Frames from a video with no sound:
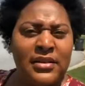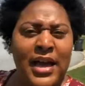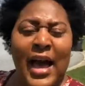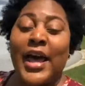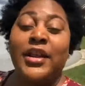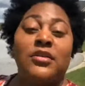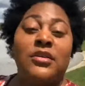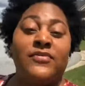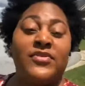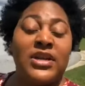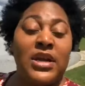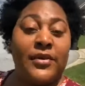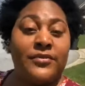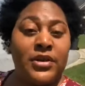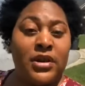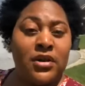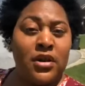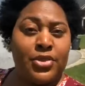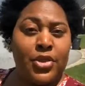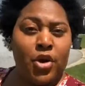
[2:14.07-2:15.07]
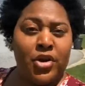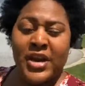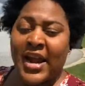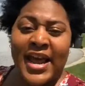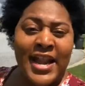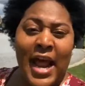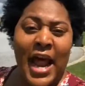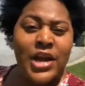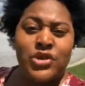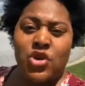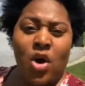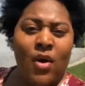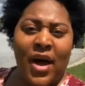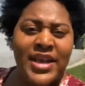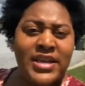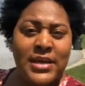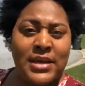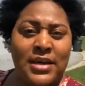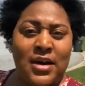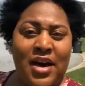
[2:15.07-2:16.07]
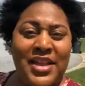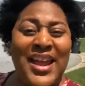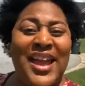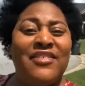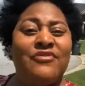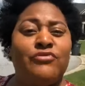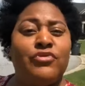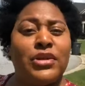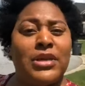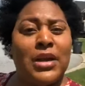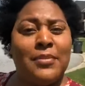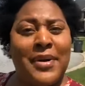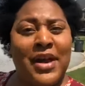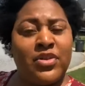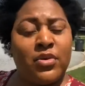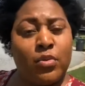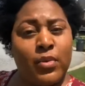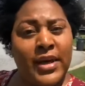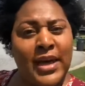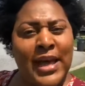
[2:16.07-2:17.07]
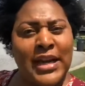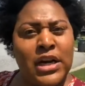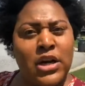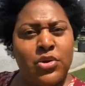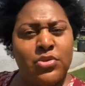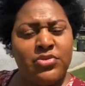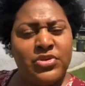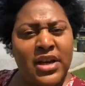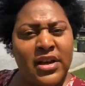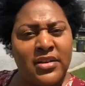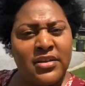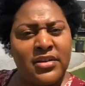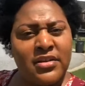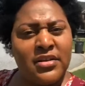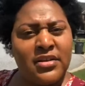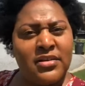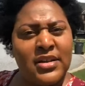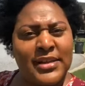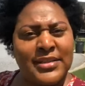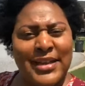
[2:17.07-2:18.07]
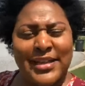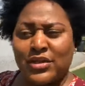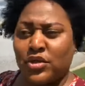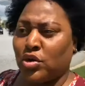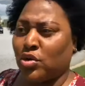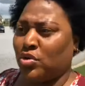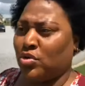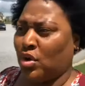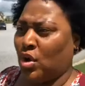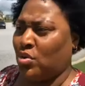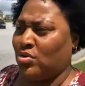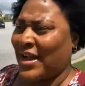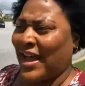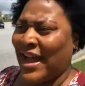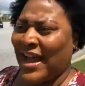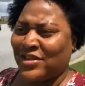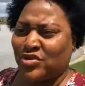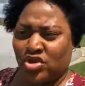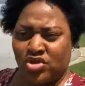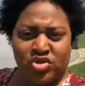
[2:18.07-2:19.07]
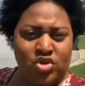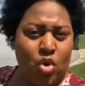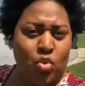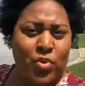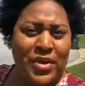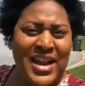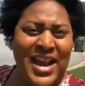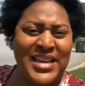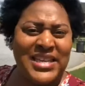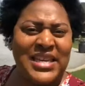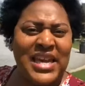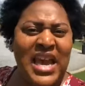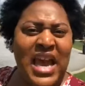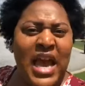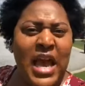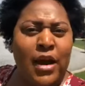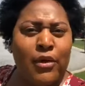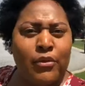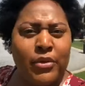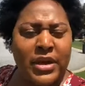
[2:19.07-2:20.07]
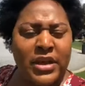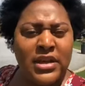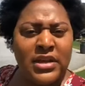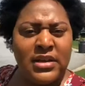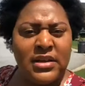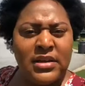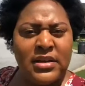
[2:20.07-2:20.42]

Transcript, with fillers: I don't even have that authority. And I know I hear God every day, by the way. Hallelujah. That's not to gloat. I, I just know what I carry.